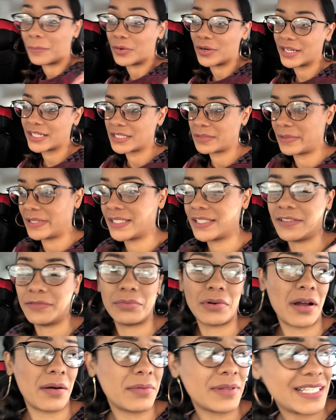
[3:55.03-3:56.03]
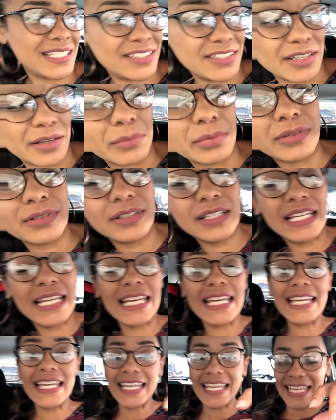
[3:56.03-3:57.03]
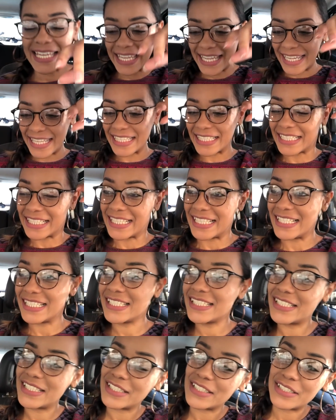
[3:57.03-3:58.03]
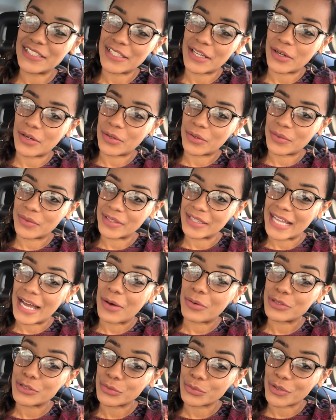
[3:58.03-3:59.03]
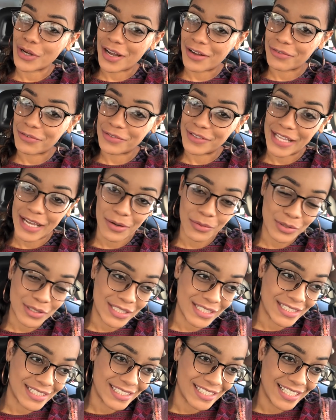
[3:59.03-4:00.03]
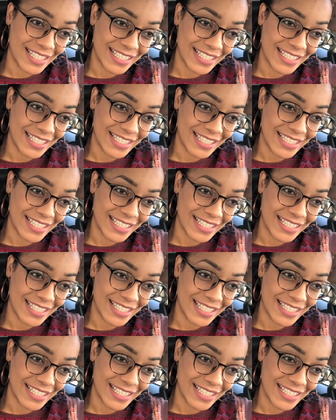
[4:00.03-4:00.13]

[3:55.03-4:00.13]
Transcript: more expensive, probably double at least. So that was rough. That was